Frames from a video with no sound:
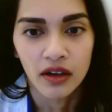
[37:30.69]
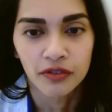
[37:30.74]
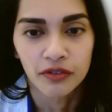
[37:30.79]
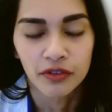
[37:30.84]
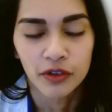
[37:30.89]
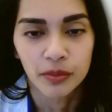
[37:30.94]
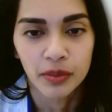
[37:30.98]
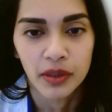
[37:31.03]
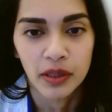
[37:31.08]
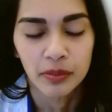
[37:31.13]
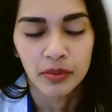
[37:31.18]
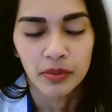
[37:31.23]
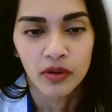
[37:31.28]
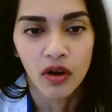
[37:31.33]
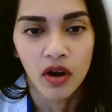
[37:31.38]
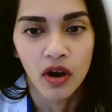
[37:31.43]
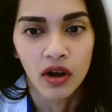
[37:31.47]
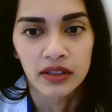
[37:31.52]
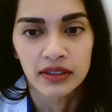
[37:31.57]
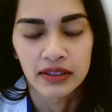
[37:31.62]
for people
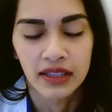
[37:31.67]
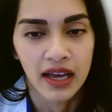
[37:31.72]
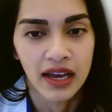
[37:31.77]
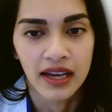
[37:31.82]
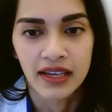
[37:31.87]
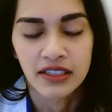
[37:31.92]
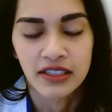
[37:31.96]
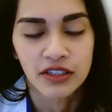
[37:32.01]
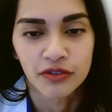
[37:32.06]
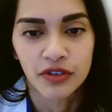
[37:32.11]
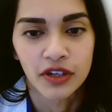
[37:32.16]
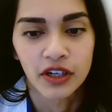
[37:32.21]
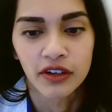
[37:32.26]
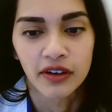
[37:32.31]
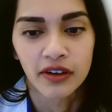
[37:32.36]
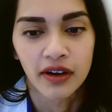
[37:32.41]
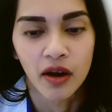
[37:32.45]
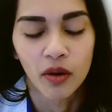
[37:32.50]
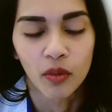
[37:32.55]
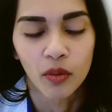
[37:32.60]
online to
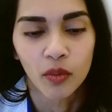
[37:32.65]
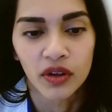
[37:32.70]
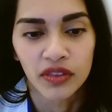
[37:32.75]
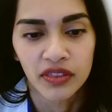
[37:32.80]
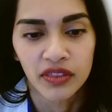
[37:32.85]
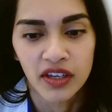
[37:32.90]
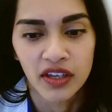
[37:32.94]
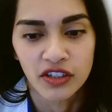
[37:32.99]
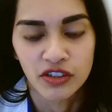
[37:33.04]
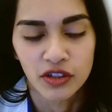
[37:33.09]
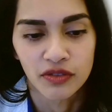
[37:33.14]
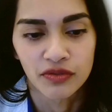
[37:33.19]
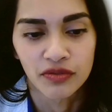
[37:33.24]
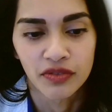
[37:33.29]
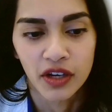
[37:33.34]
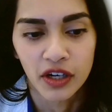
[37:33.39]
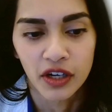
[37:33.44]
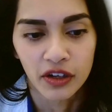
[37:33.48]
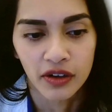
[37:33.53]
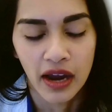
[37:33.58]
figure out what they should
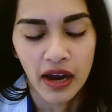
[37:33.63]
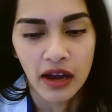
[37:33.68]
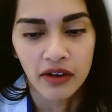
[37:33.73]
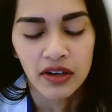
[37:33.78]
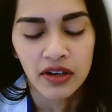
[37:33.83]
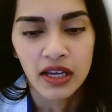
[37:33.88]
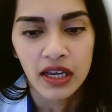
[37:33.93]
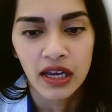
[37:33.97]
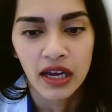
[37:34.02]
figure out.